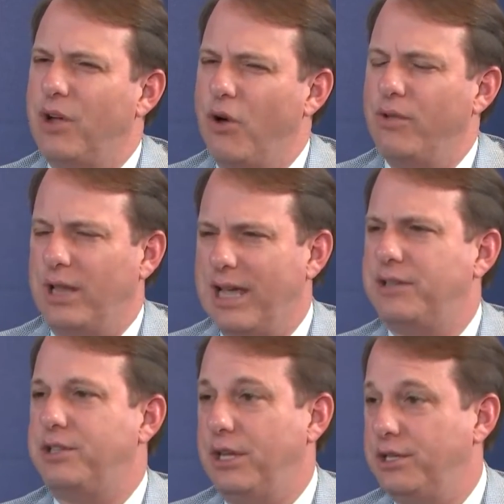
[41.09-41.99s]
over the
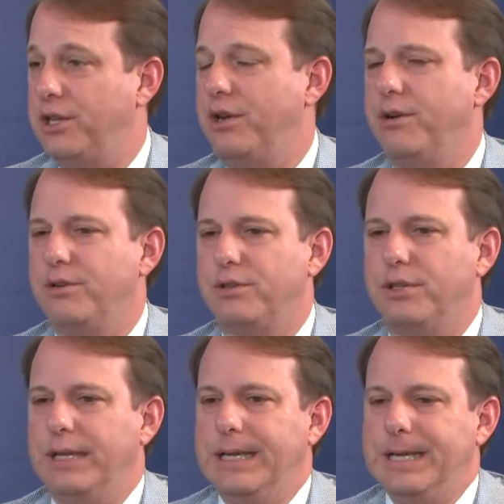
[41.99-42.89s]
last 6 years,